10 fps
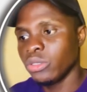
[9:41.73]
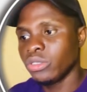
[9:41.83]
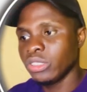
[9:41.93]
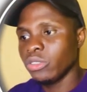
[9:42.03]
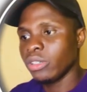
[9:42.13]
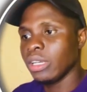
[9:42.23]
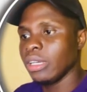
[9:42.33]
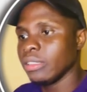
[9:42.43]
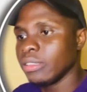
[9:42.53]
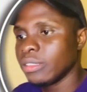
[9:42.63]
TikTok
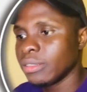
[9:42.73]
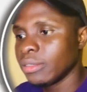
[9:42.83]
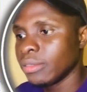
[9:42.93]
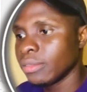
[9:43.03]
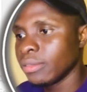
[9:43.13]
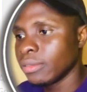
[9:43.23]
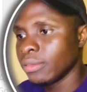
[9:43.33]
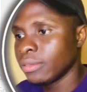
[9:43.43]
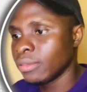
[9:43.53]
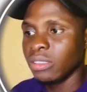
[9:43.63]
ads.
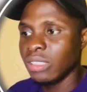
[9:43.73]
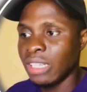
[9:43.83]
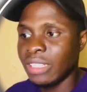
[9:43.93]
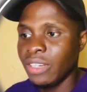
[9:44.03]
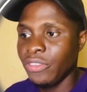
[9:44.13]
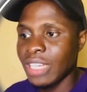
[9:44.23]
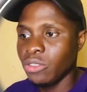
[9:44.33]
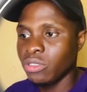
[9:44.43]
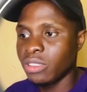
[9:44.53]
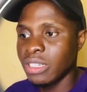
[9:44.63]
And you can even decide
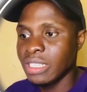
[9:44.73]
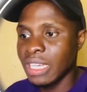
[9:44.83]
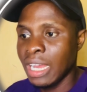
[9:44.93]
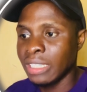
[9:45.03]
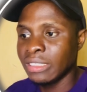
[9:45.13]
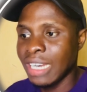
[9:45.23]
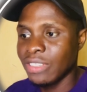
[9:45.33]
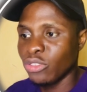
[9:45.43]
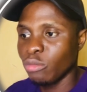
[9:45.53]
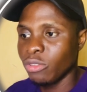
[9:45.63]
to create the ad right
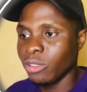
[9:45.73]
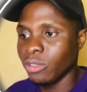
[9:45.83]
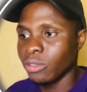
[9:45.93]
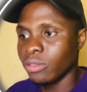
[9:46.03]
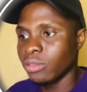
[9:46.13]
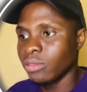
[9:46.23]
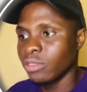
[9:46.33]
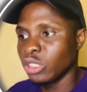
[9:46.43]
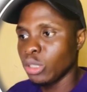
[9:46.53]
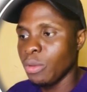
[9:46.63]
from your
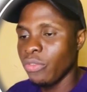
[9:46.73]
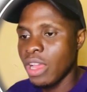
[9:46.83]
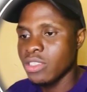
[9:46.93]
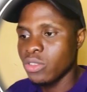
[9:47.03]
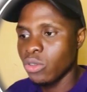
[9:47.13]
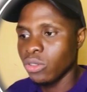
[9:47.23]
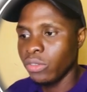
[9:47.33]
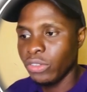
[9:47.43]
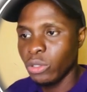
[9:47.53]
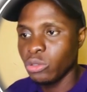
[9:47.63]
Shopify store
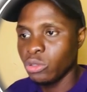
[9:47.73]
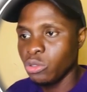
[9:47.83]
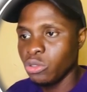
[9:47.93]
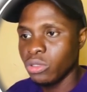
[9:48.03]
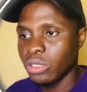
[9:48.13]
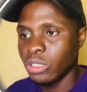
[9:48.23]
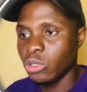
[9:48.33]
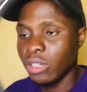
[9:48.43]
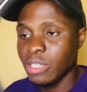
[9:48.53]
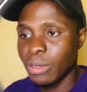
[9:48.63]
if you don't want to use the
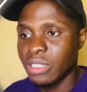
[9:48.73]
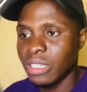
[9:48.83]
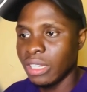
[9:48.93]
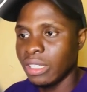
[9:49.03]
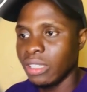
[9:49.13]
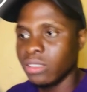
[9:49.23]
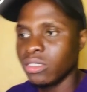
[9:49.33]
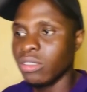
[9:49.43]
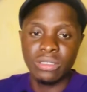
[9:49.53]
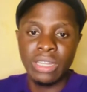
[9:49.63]
TikTok Ads Manager account.
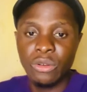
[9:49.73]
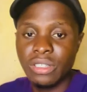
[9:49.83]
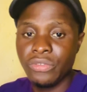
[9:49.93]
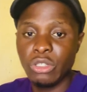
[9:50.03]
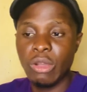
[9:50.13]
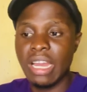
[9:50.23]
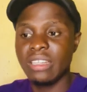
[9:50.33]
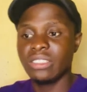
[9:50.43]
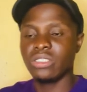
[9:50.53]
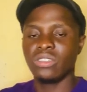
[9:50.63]
Now in the video I
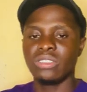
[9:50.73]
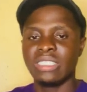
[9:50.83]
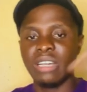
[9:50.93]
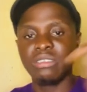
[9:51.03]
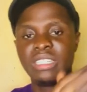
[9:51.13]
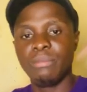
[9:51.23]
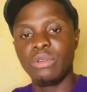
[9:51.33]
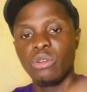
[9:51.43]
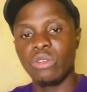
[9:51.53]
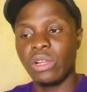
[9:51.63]
link down here
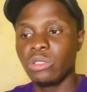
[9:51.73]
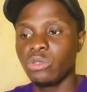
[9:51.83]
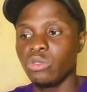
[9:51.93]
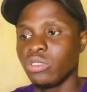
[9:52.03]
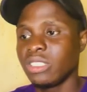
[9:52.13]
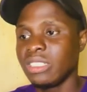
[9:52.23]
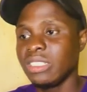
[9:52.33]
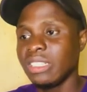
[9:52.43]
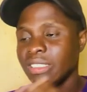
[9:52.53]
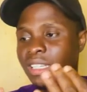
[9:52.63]
below, you're going to
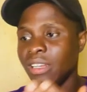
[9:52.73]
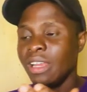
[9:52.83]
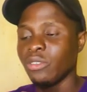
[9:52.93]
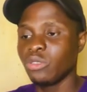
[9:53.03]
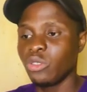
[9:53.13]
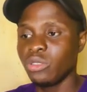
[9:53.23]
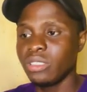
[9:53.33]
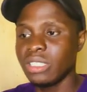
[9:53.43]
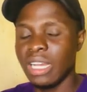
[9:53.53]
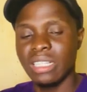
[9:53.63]
see exactly how to run
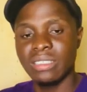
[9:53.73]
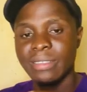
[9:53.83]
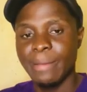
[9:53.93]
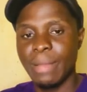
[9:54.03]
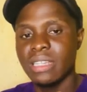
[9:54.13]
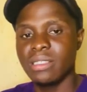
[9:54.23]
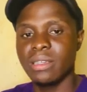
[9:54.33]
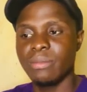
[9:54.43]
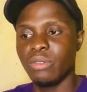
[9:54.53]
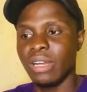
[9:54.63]
this ad step by
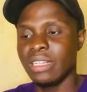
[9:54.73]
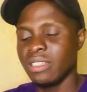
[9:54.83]
step, alright,